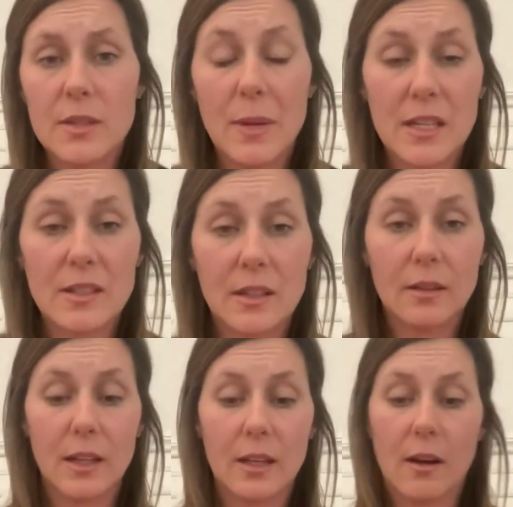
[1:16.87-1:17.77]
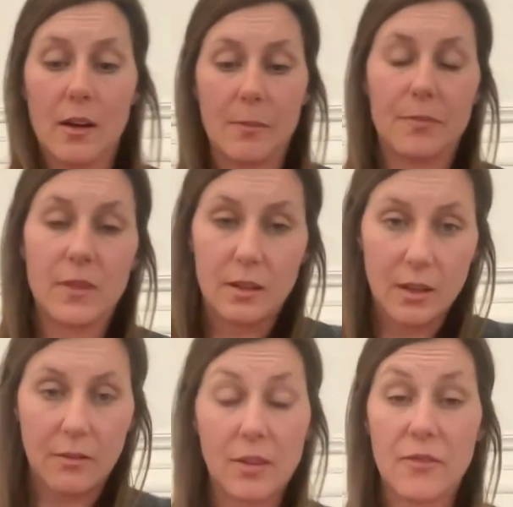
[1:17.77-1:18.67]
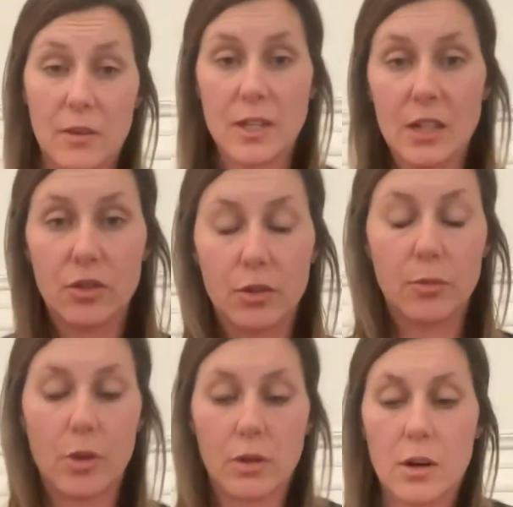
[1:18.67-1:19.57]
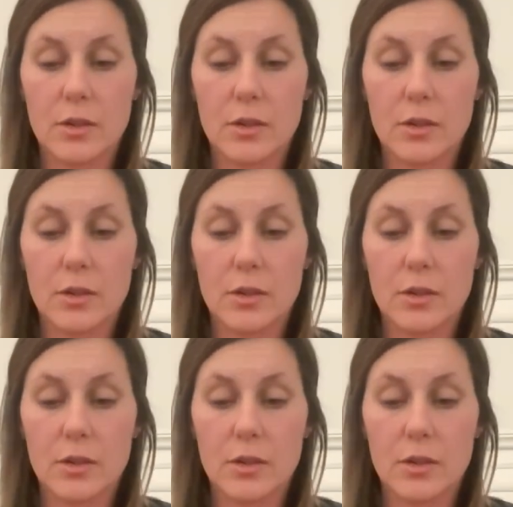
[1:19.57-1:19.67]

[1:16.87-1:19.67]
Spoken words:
basically of the foundational protocol.